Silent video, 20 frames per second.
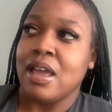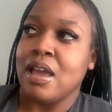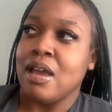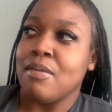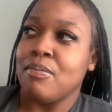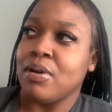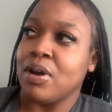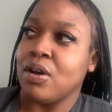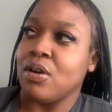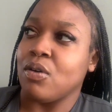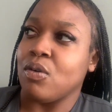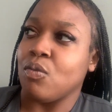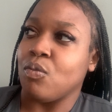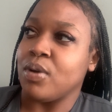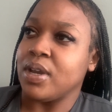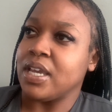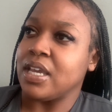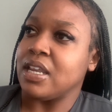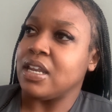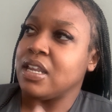But
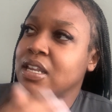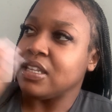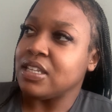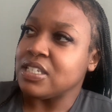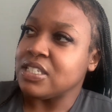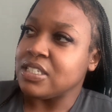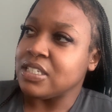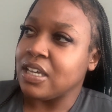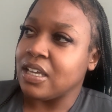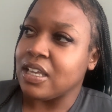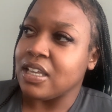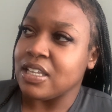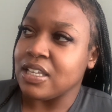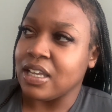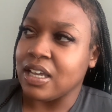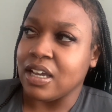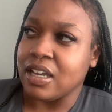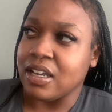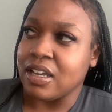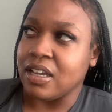when this
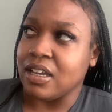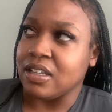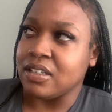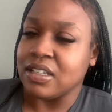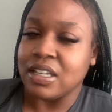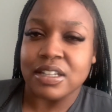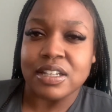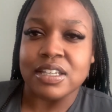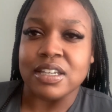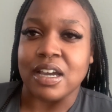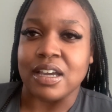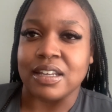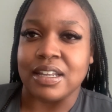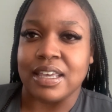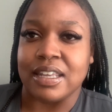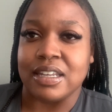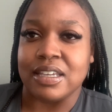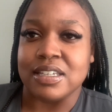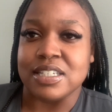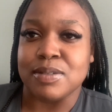another young
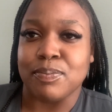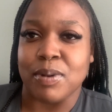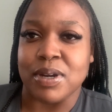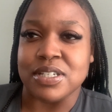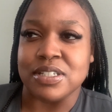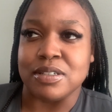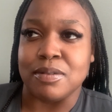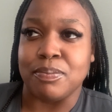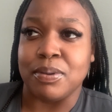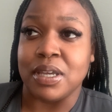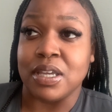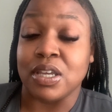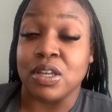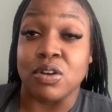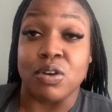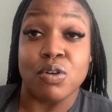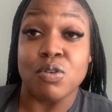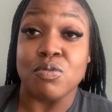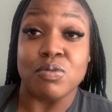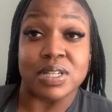lady expressed an opinion
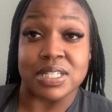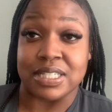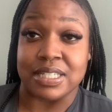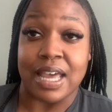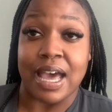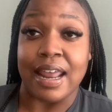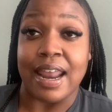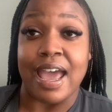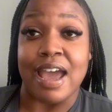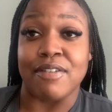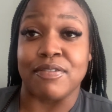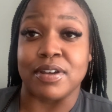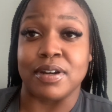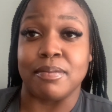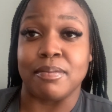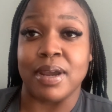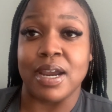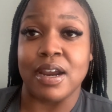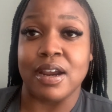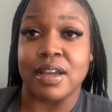who was not African
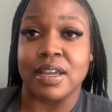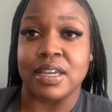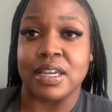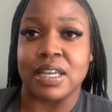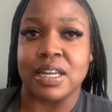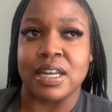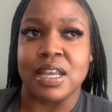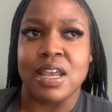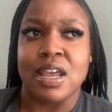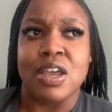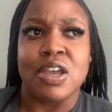American,